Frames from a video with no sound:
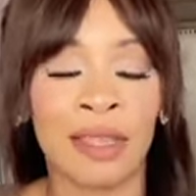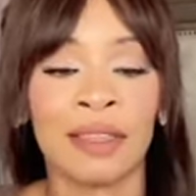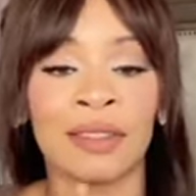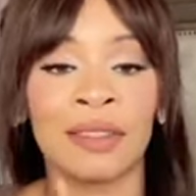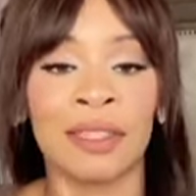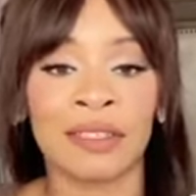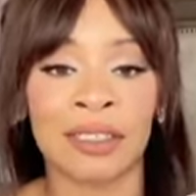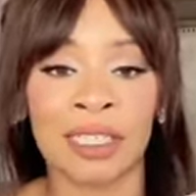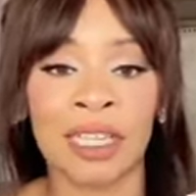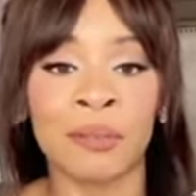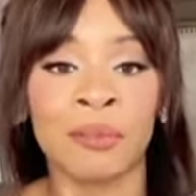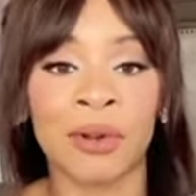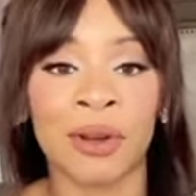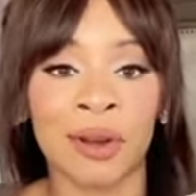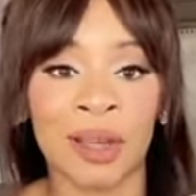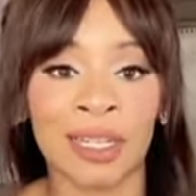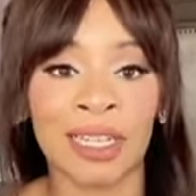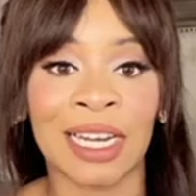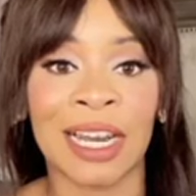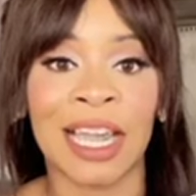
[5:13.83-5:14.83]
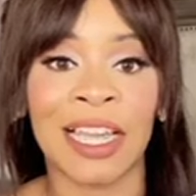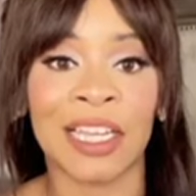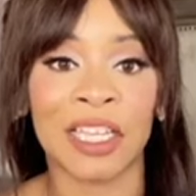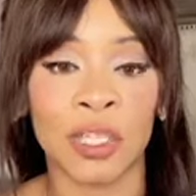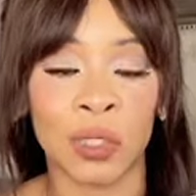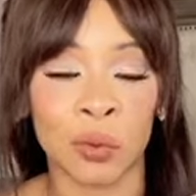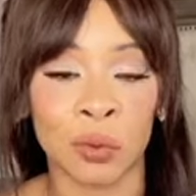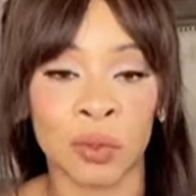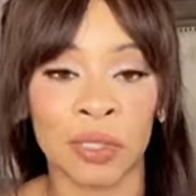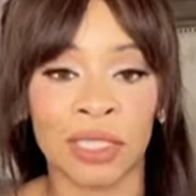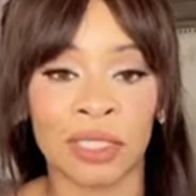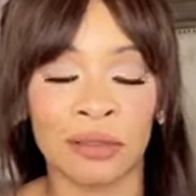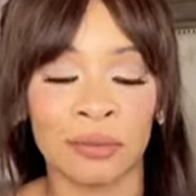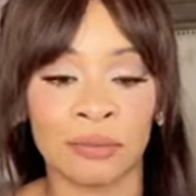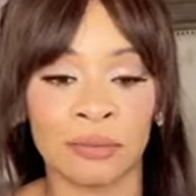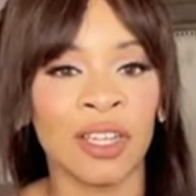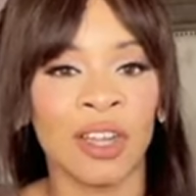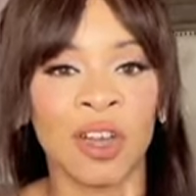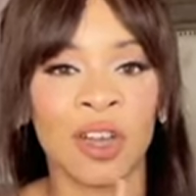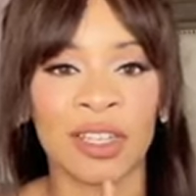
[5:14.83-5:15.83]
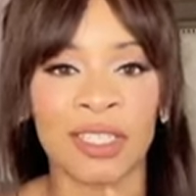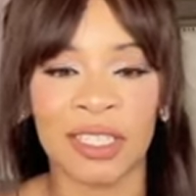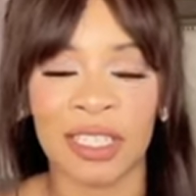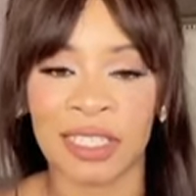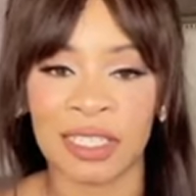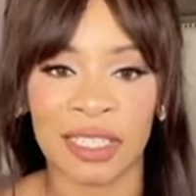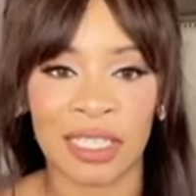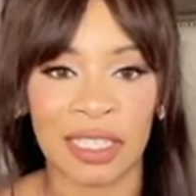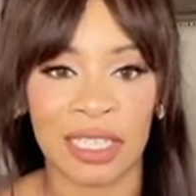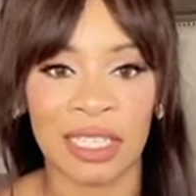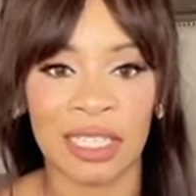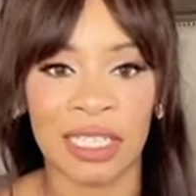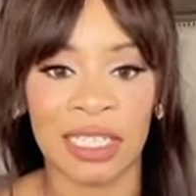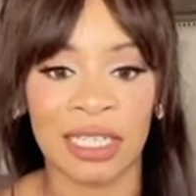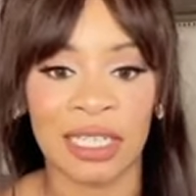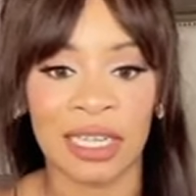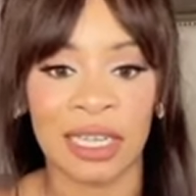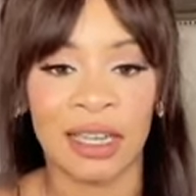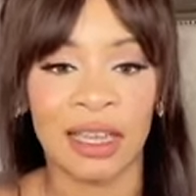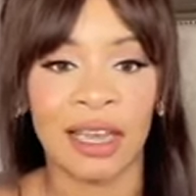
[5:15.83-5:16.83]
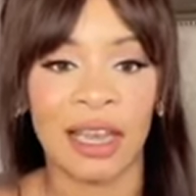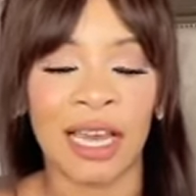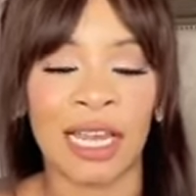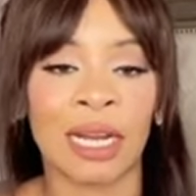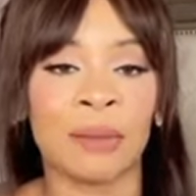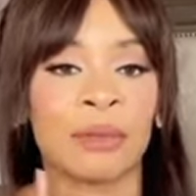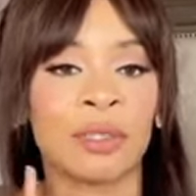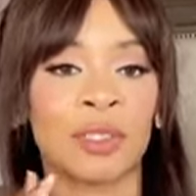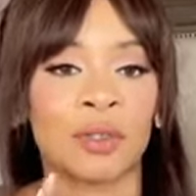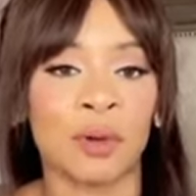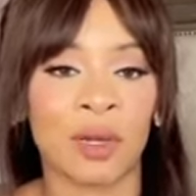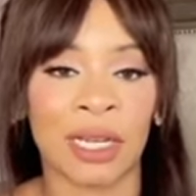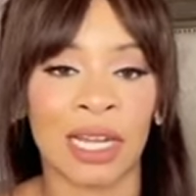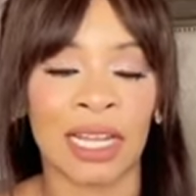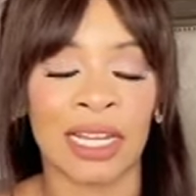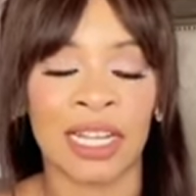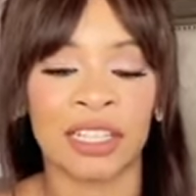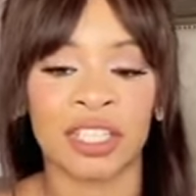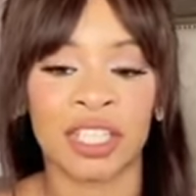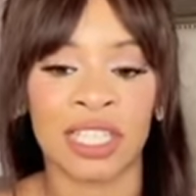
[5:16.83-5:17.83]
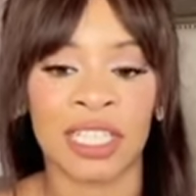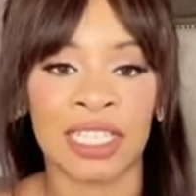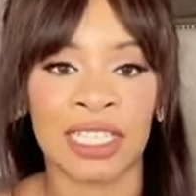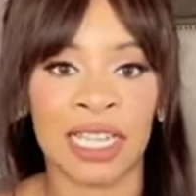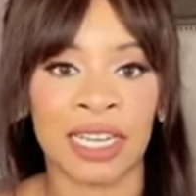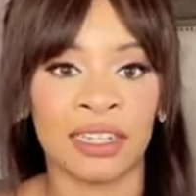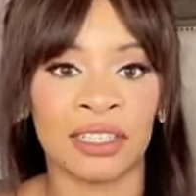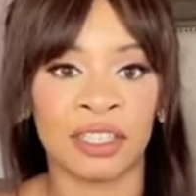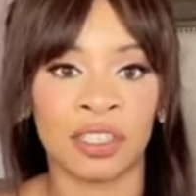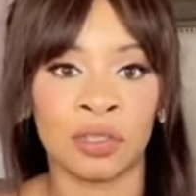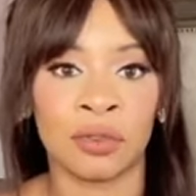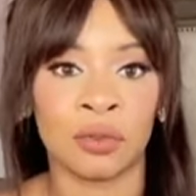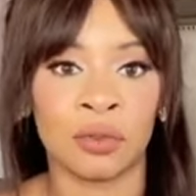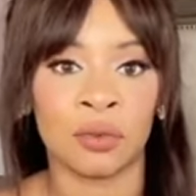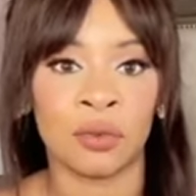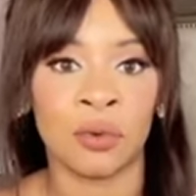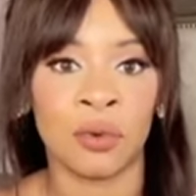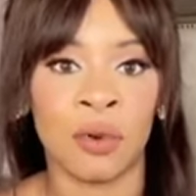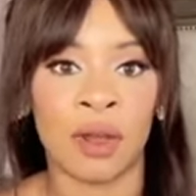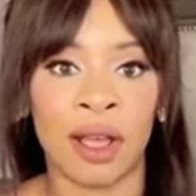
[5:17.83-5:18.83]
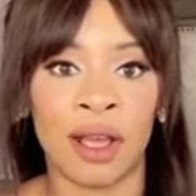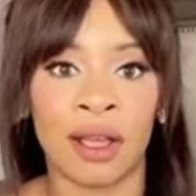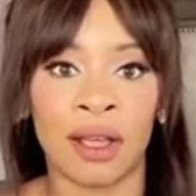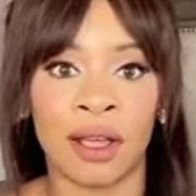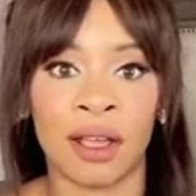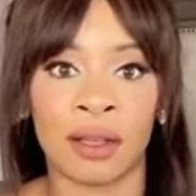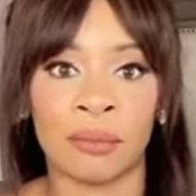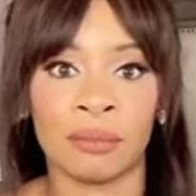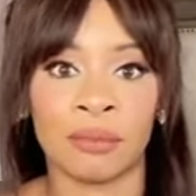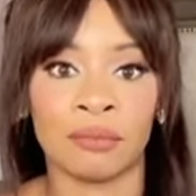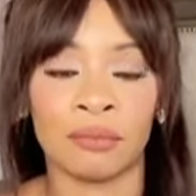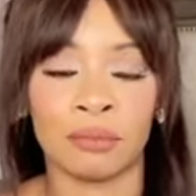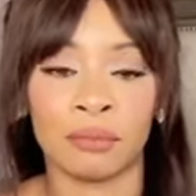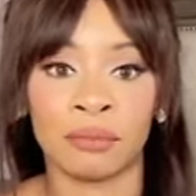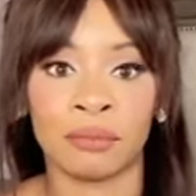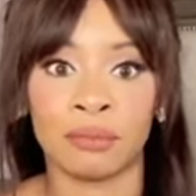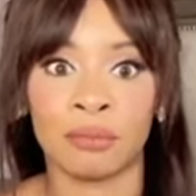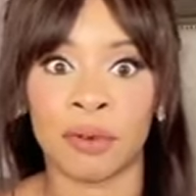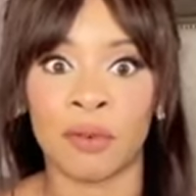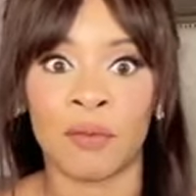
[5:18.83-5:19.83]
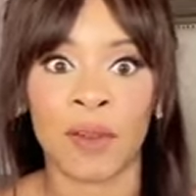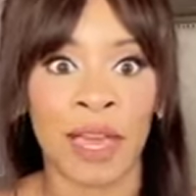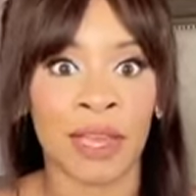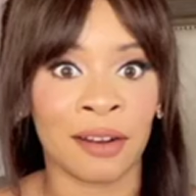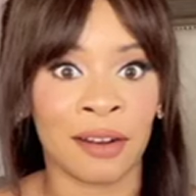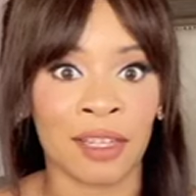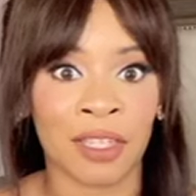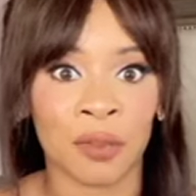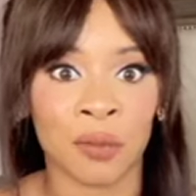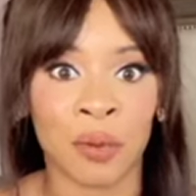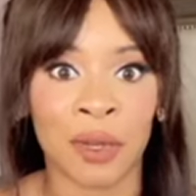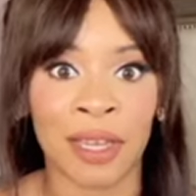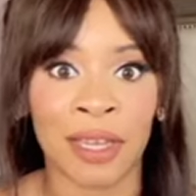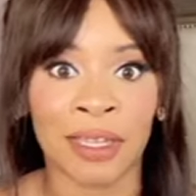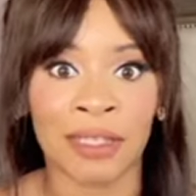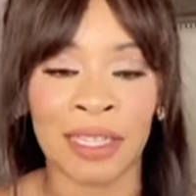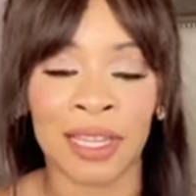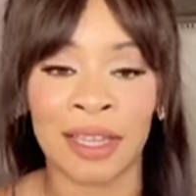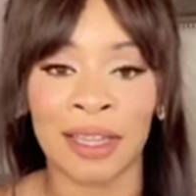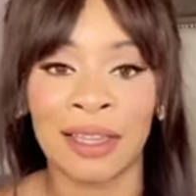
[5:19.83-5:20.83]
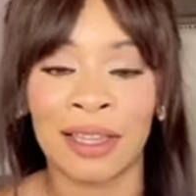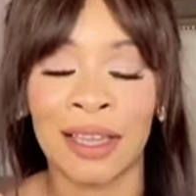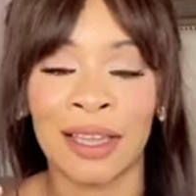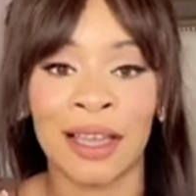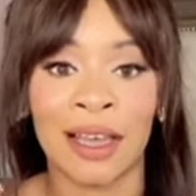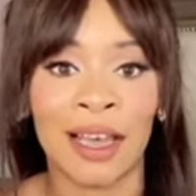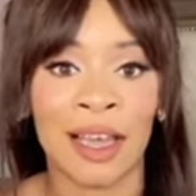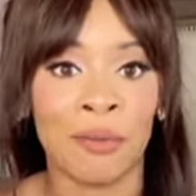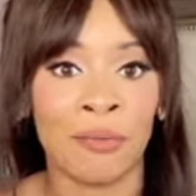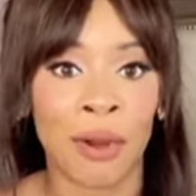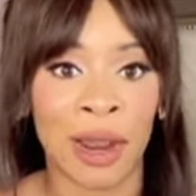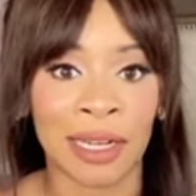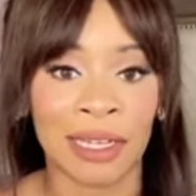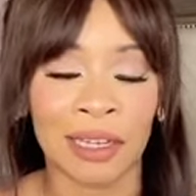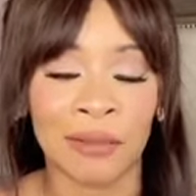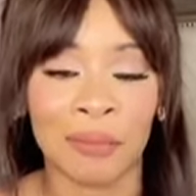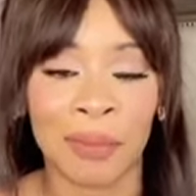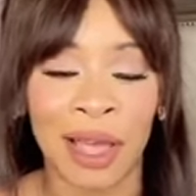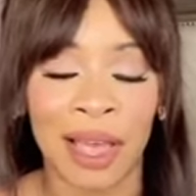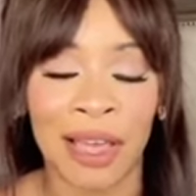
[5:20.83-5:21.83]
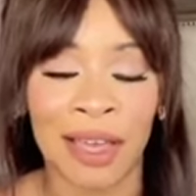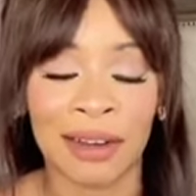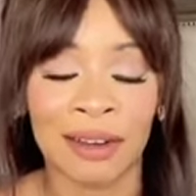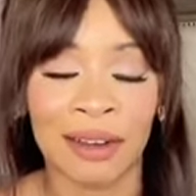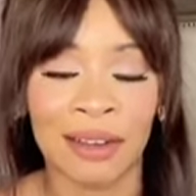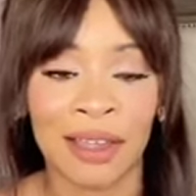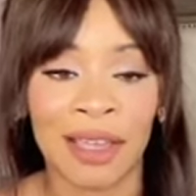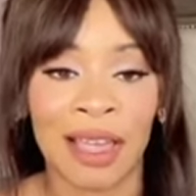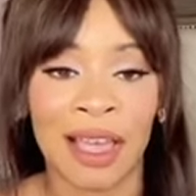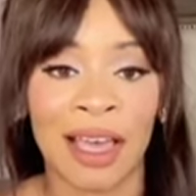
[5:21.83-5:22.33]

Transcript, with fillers: This is a product that I use consistently and I'm so glad that she decided to um, provide us with a brightening pad.